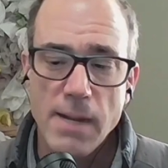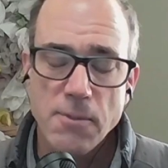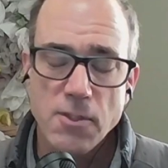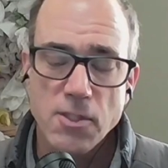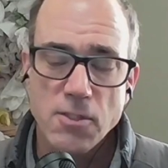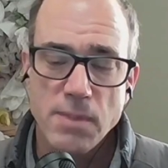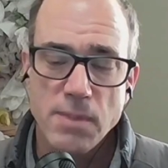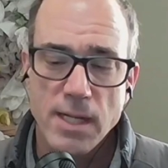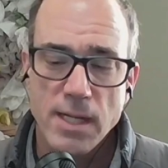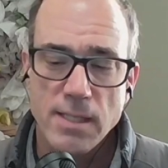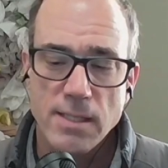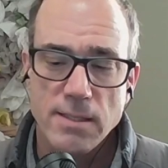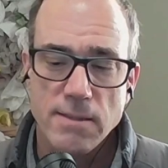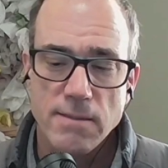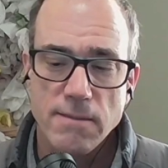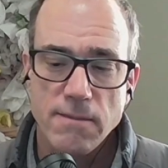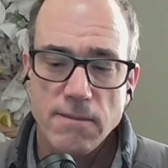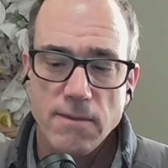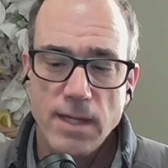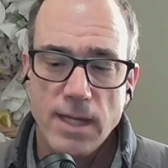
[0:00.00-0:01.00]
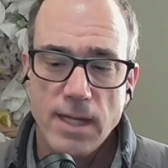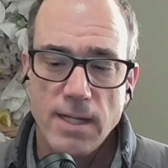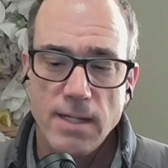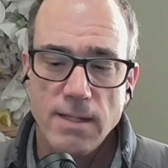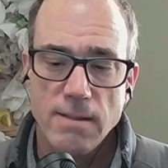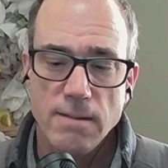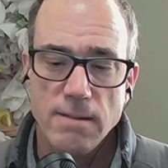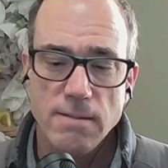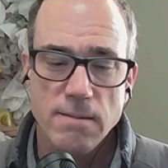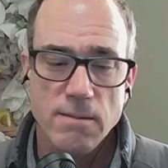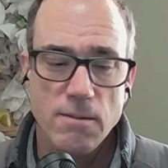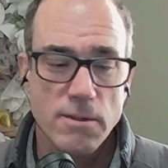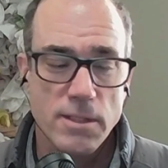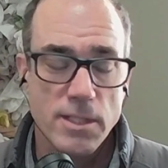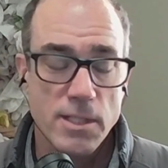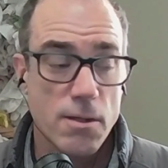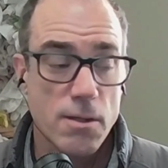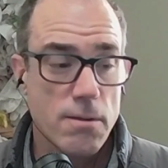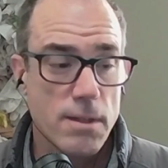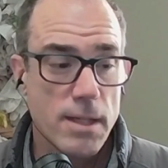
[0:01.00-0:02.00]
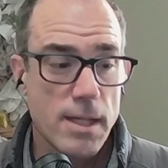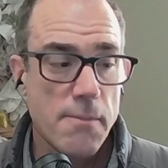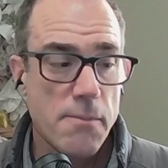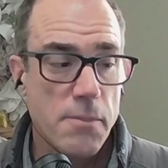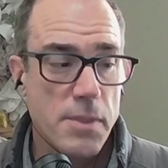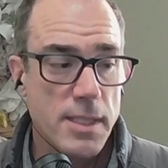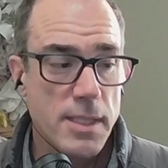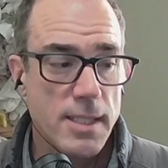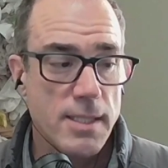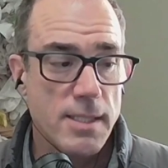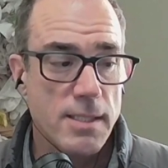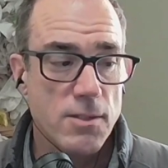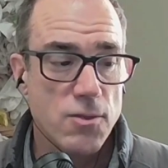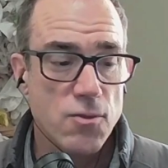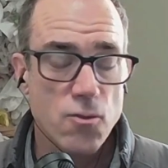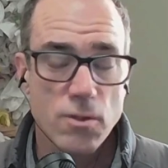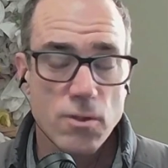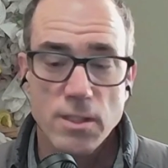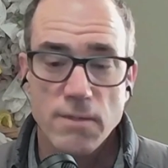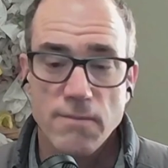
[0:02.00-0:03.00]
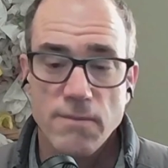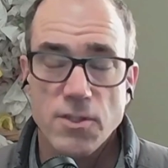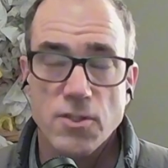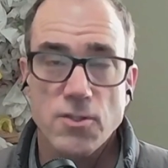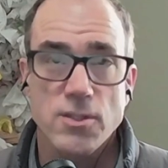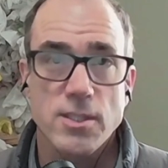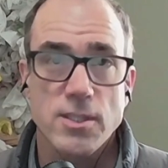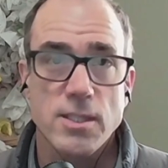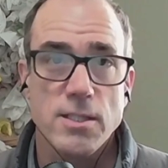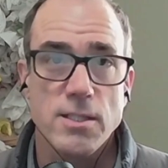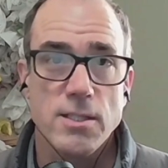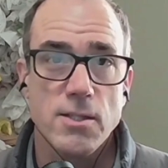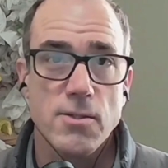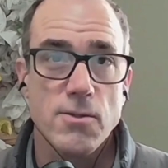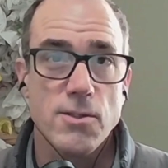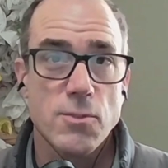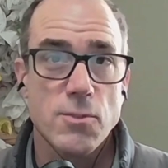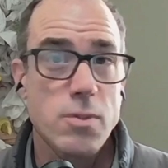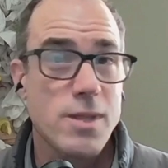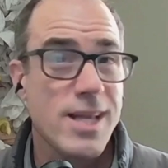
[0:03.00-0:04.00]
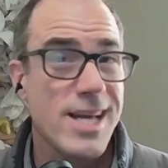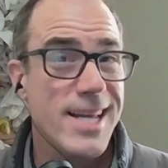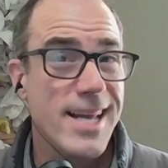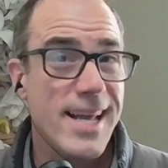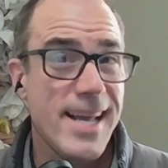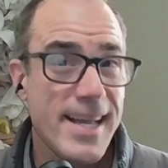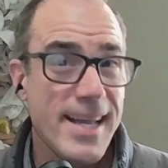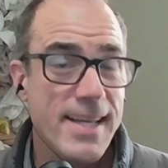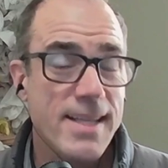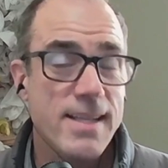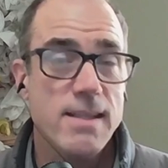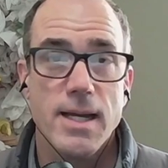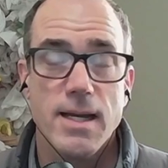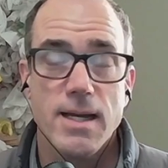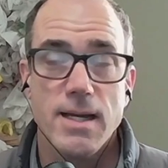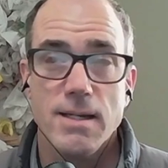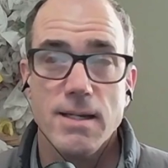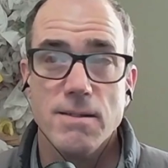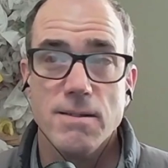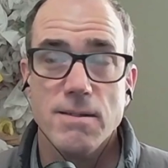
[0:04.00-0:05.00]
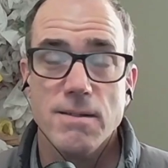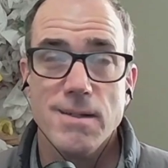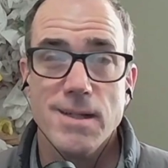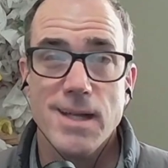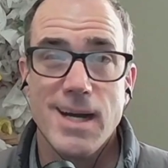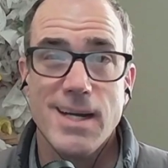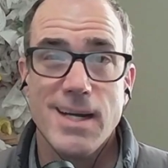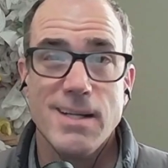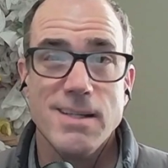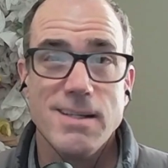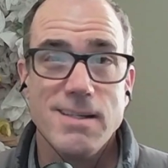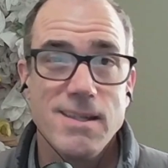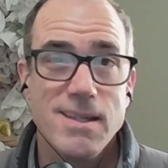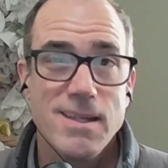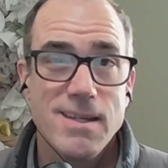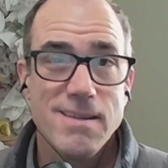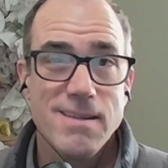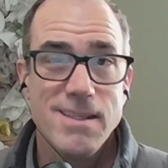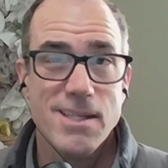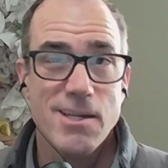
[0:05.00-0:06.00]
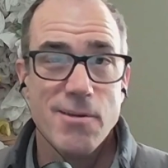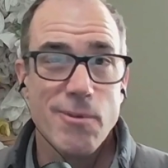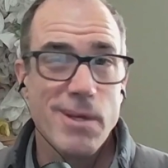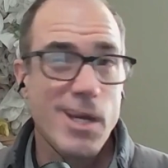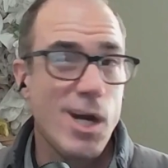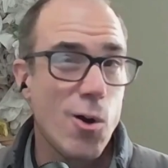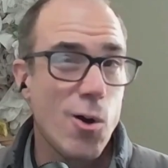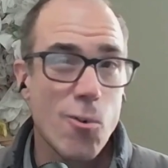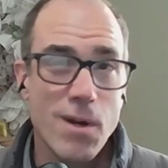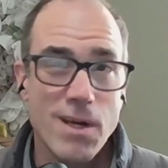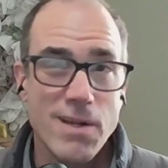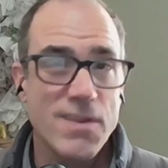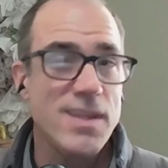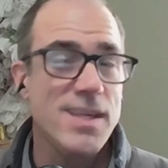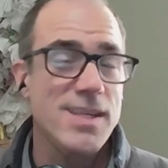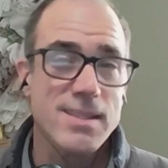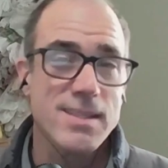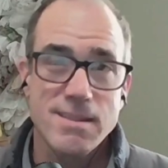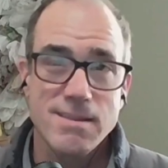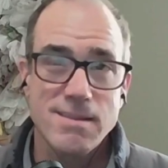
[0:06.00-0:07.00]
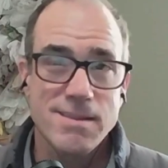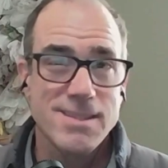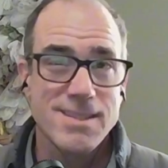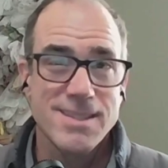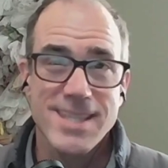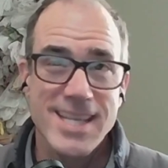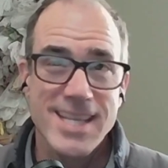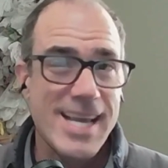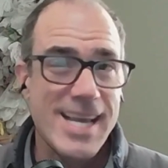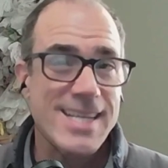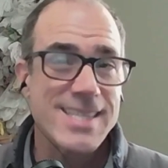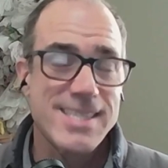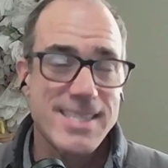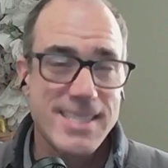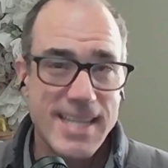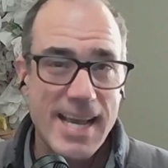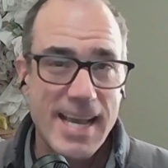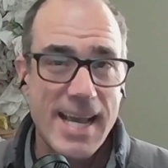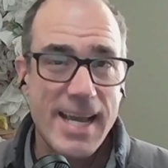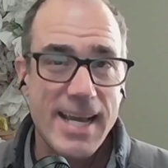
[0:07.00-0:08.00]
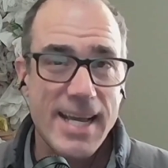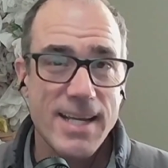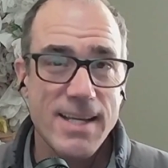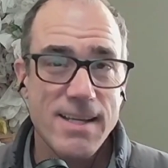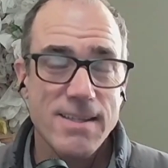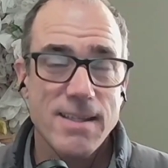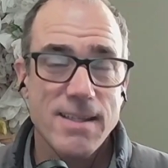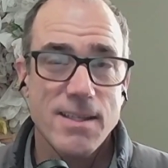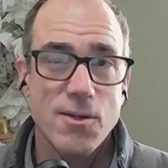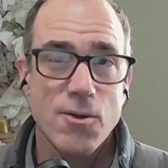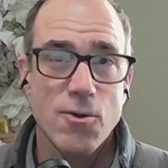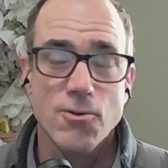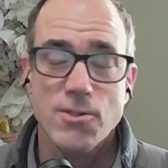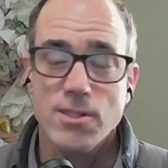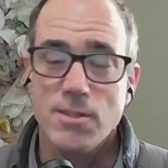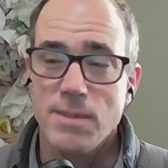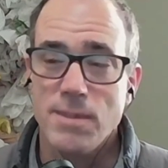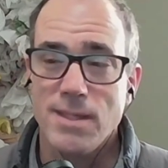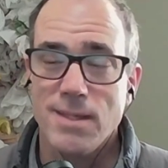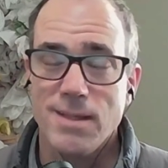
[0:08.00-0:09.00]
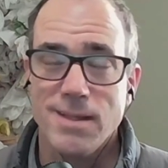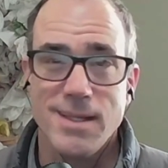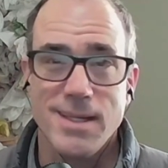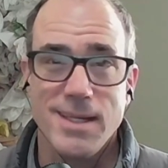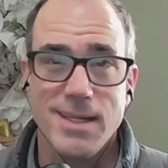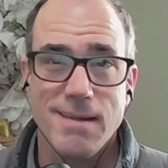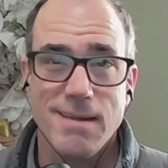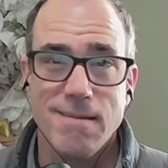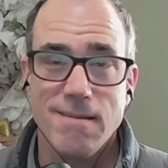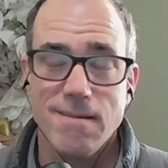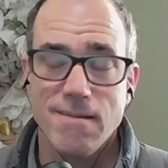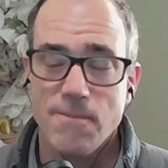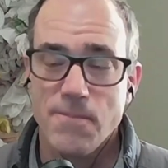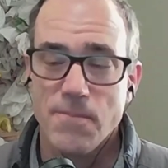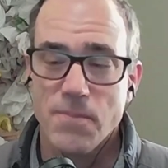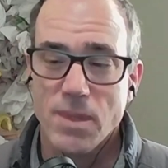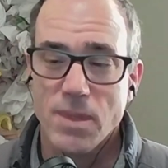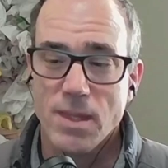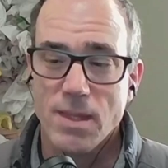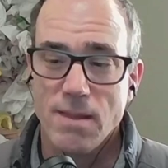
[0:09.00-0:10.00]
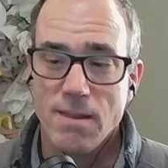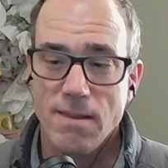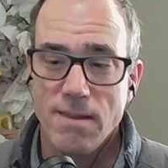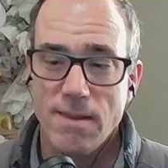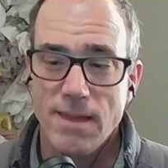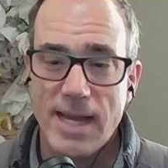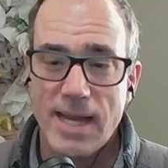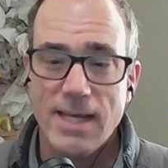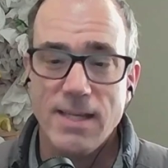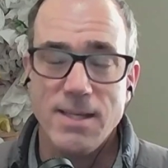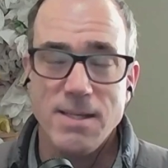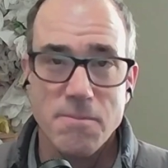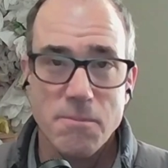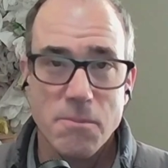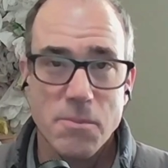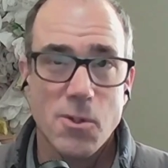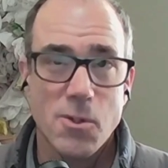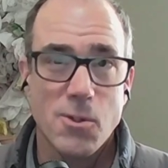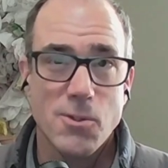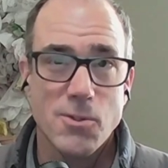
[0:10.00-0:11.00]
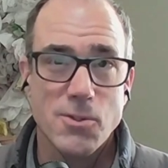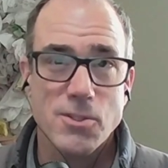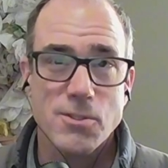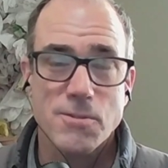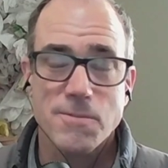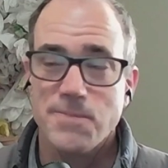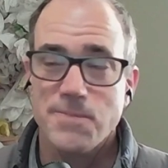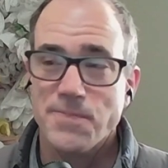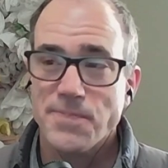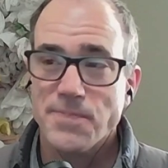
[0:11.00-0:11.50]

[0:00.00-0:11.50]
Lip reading: perspective that companies or individuals can do is plan ahead and not, we all want things the next day, and ultimately that impulse